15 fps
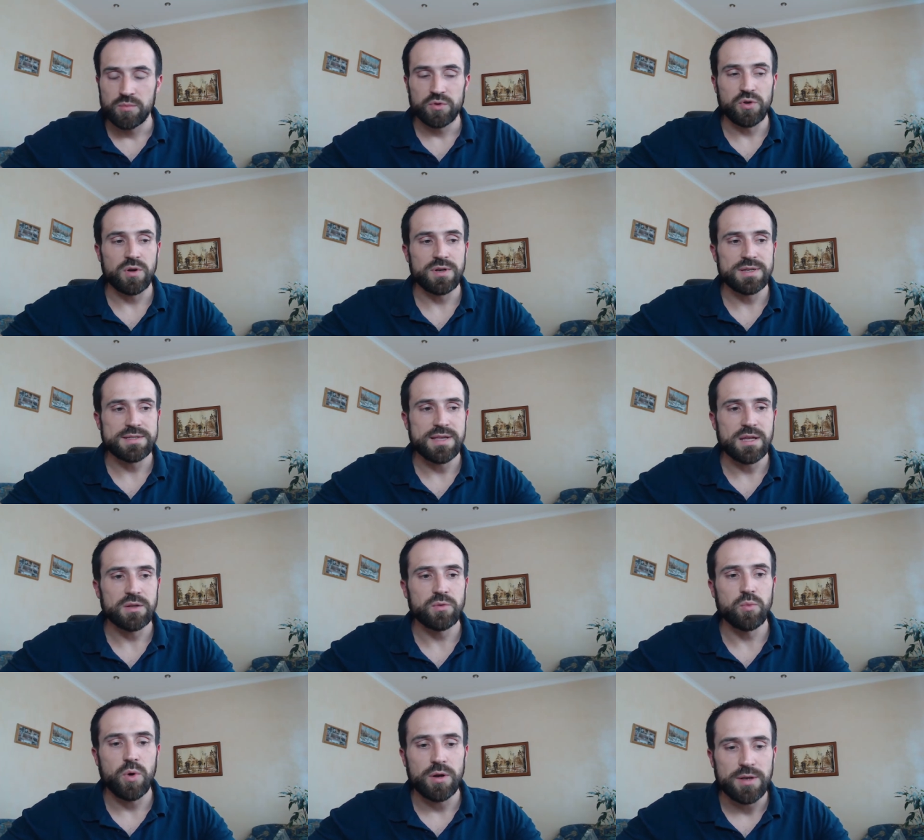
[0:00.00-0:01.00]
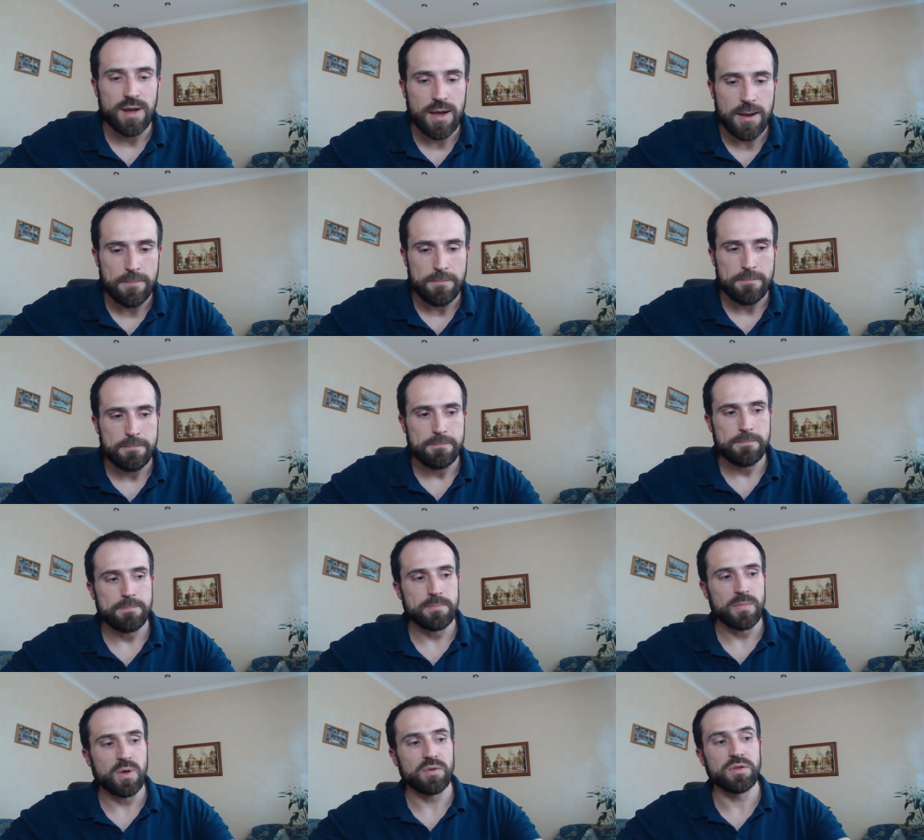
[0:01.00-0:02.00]
To understand what are
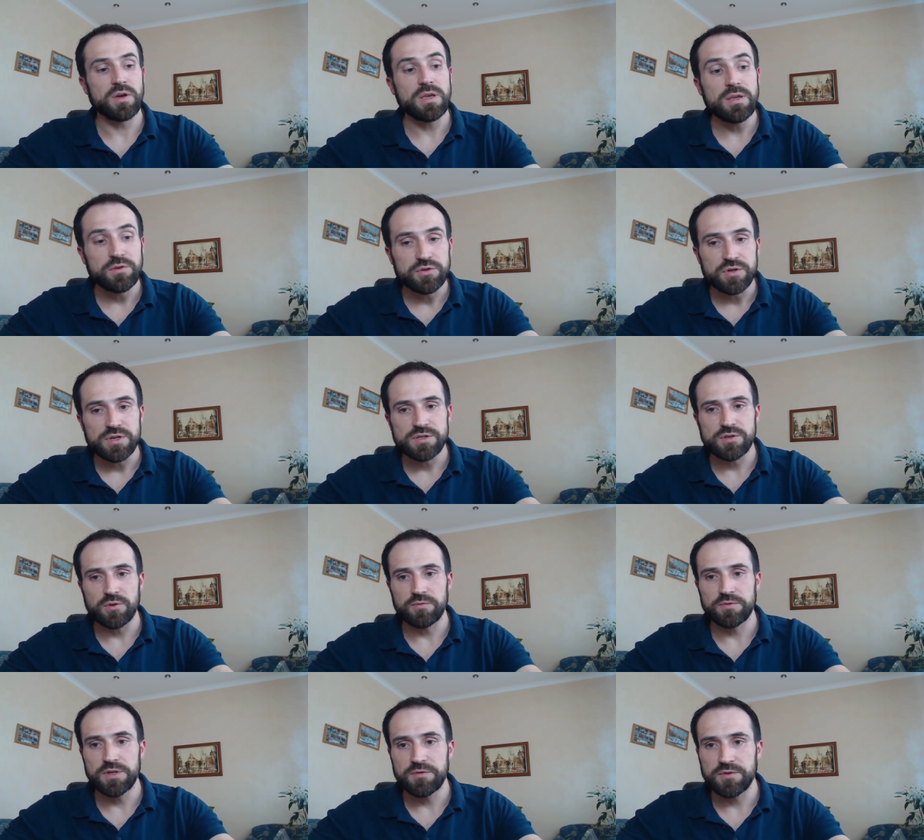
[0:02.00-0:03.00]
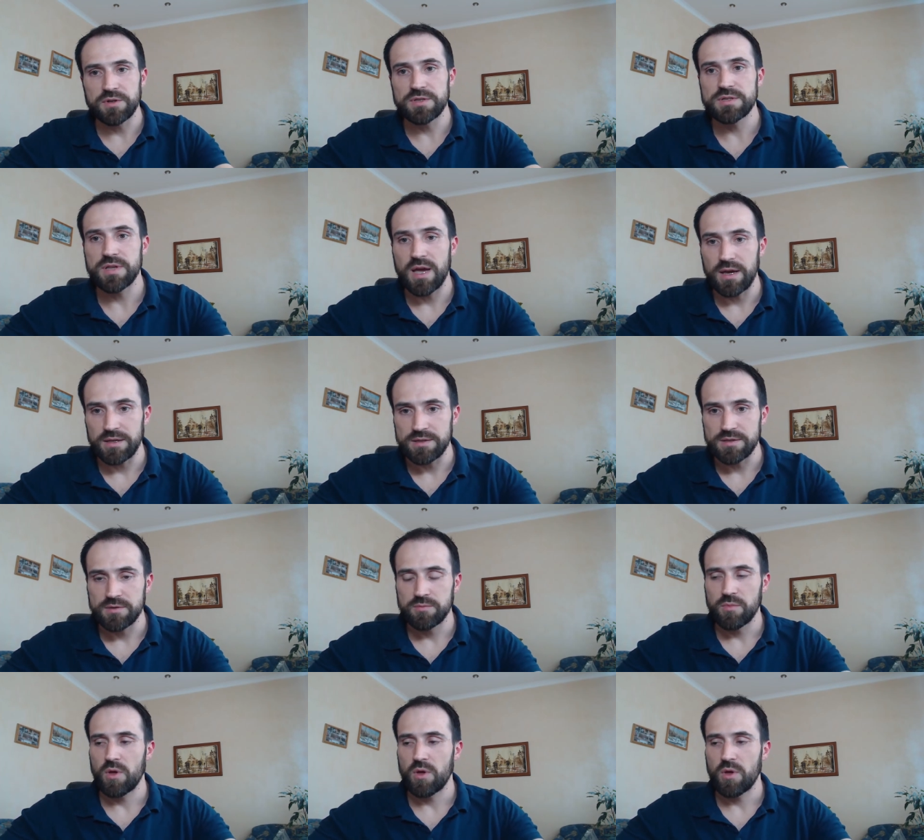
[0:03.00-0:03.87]
the interests of different sides,